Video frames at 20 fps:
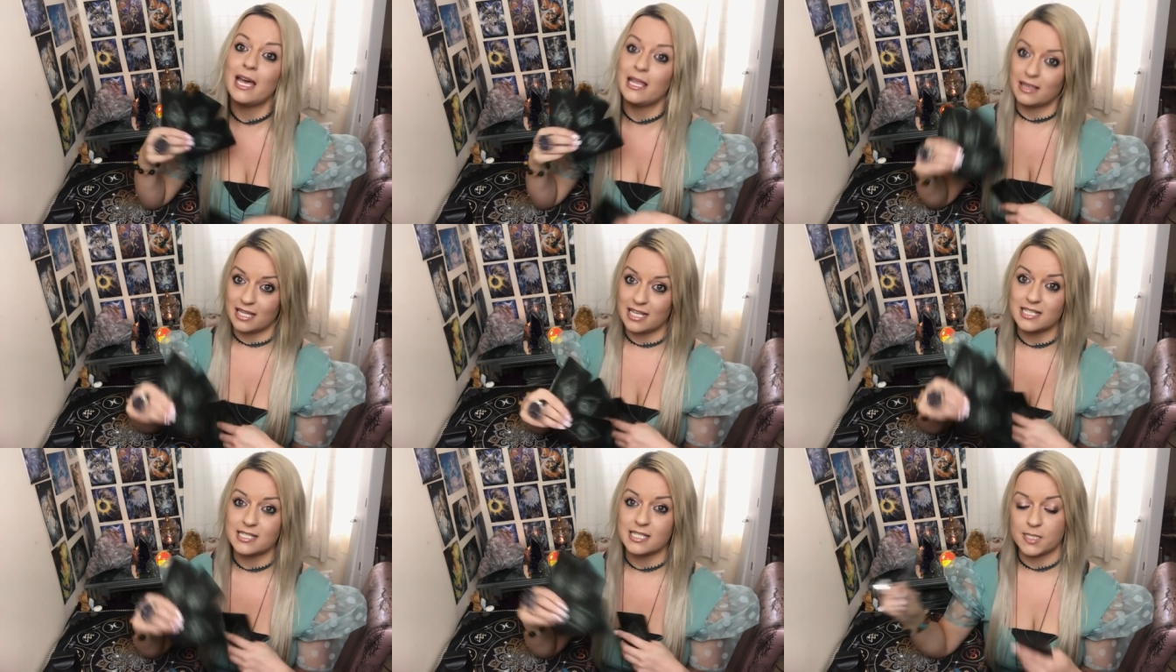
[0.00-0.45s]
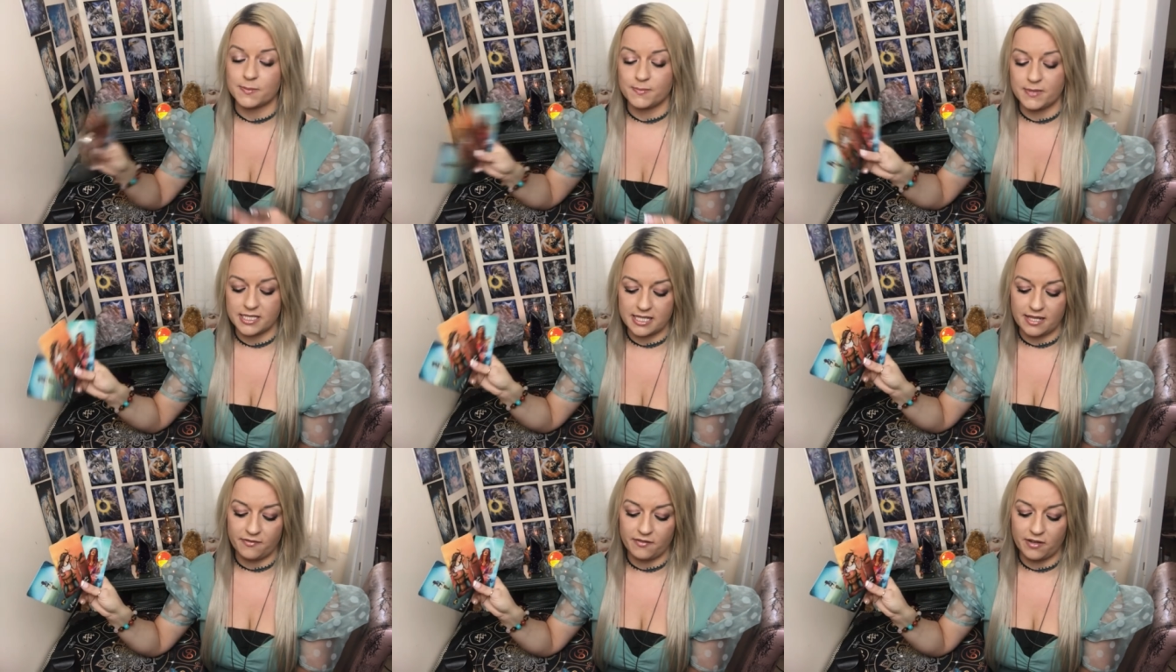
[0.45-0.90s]
And this is
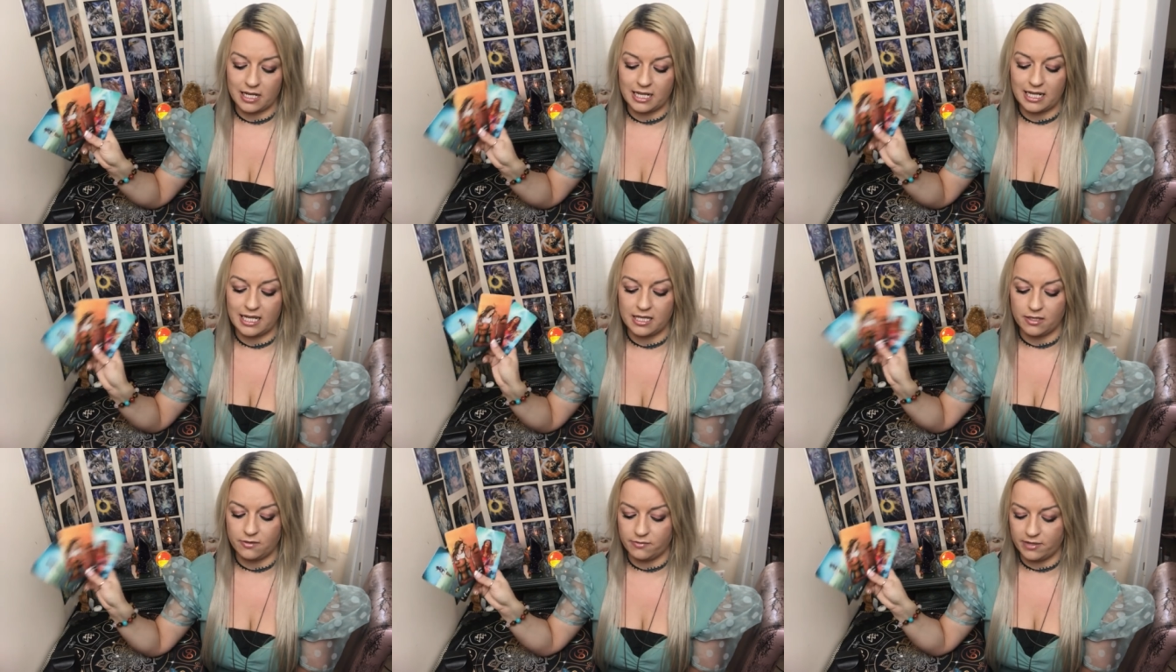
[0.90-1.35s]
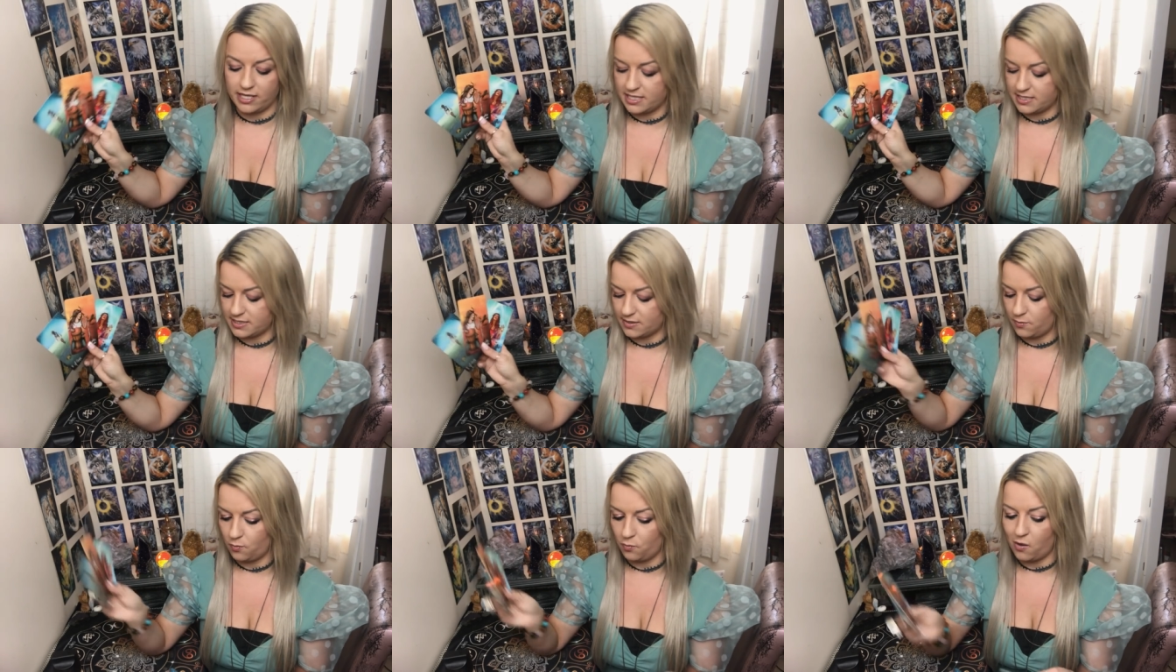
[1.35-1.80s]
specifically the
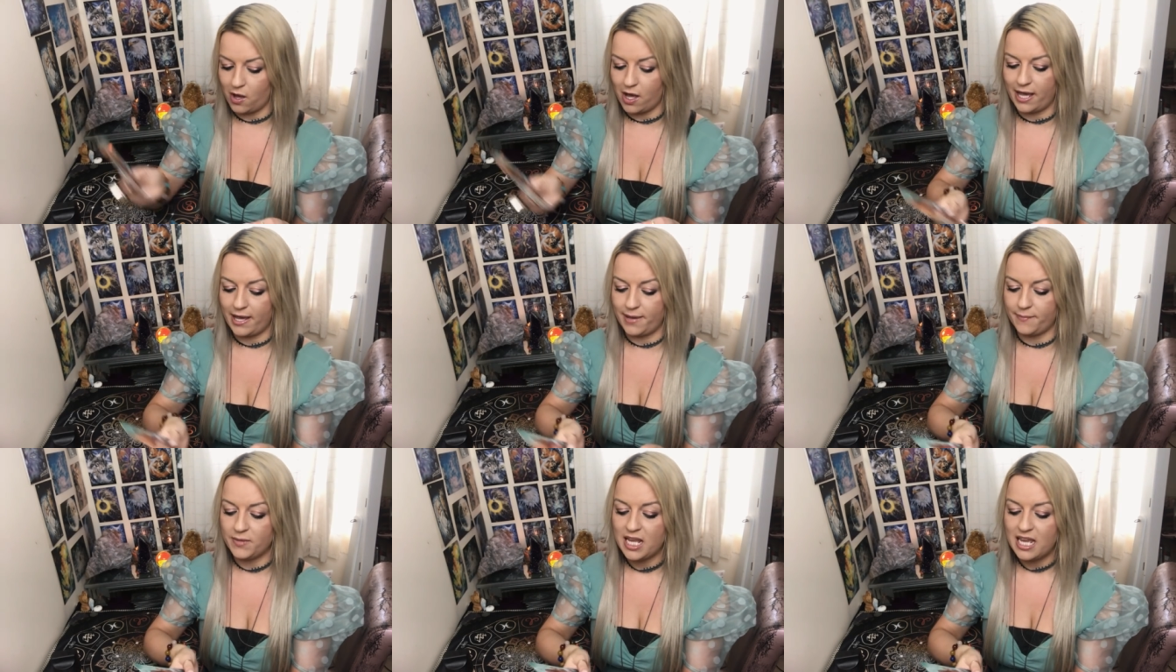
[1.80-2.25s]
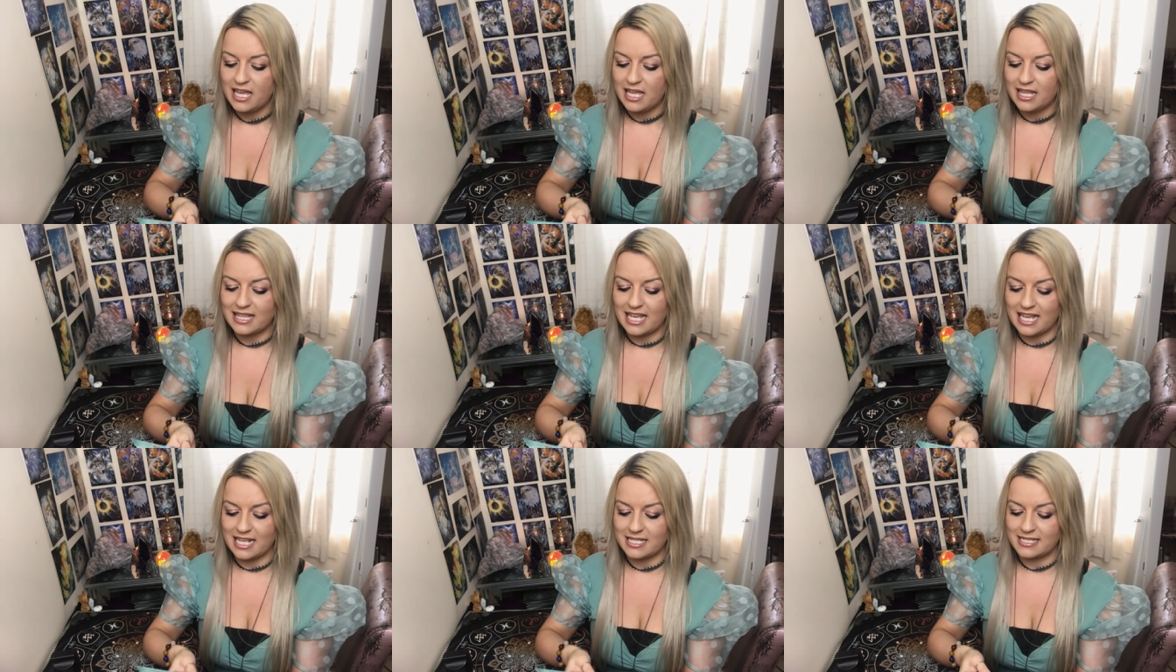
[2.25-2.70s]
reason why.
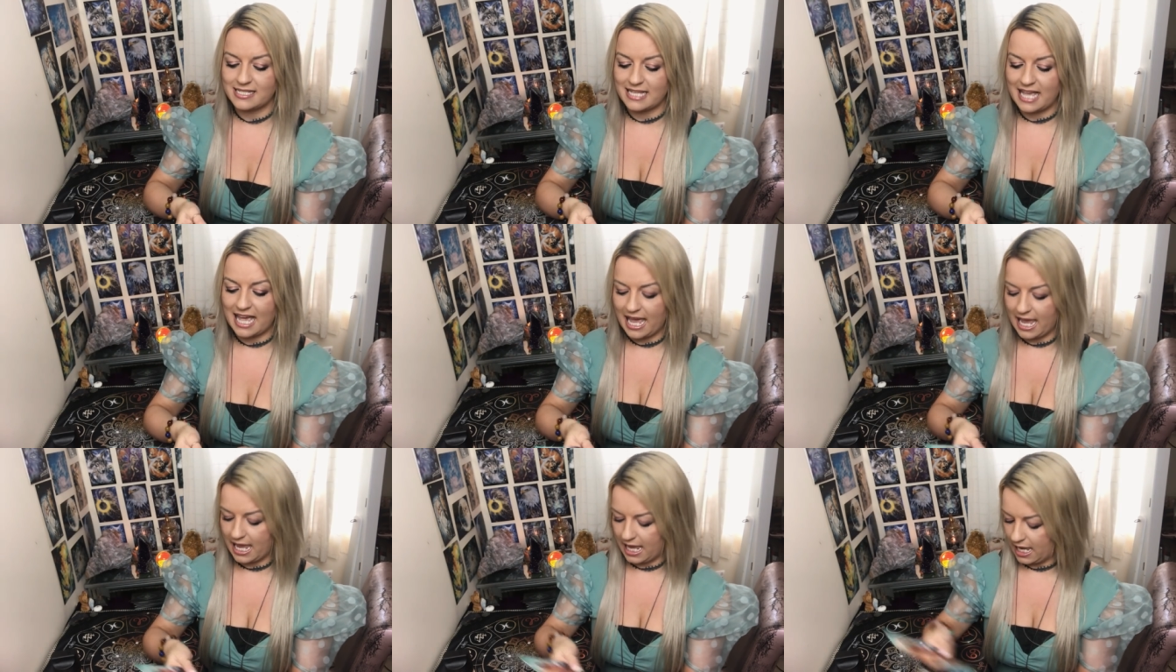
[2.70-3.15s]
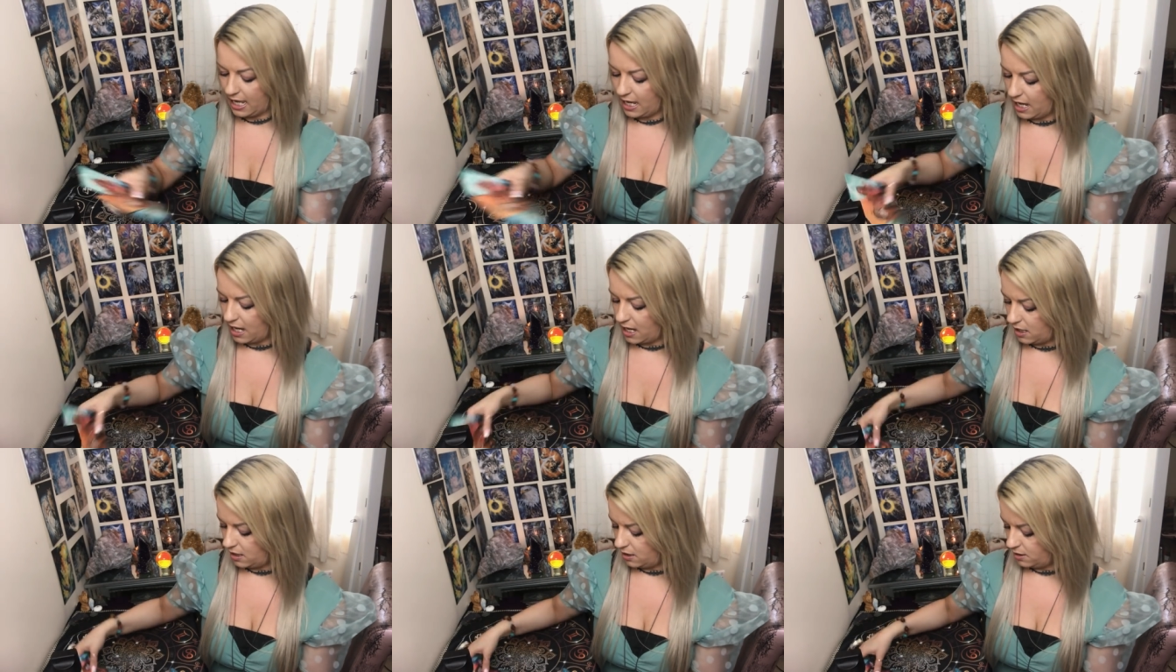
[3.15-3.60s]
They'd say,
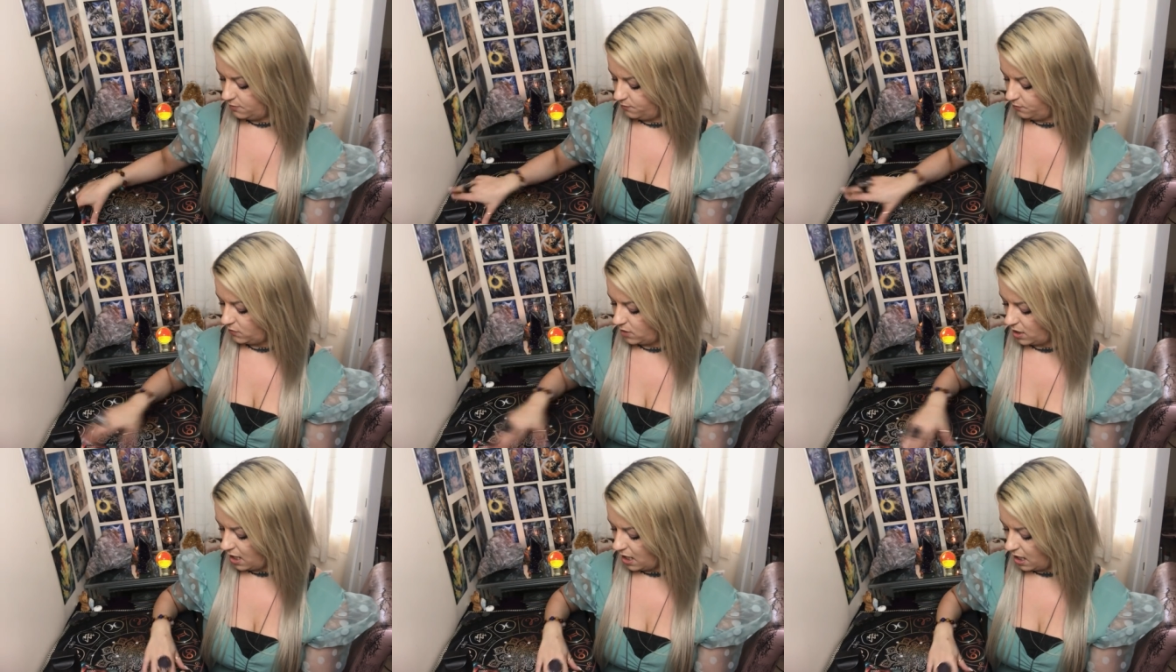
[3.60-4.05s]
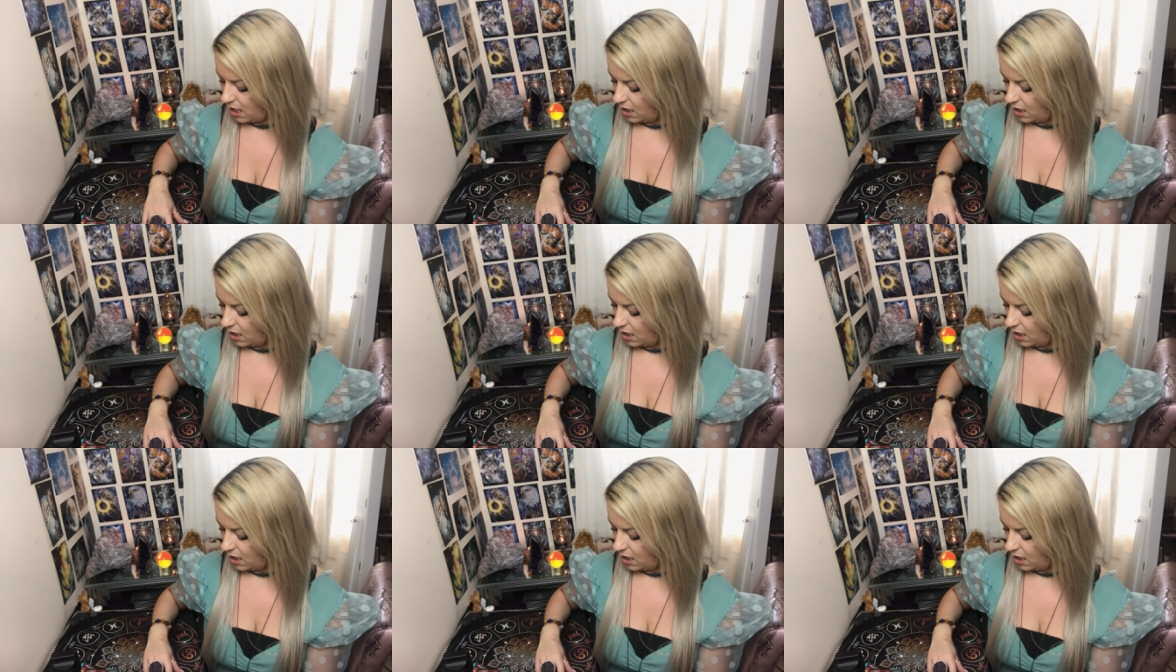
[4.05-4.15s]
um,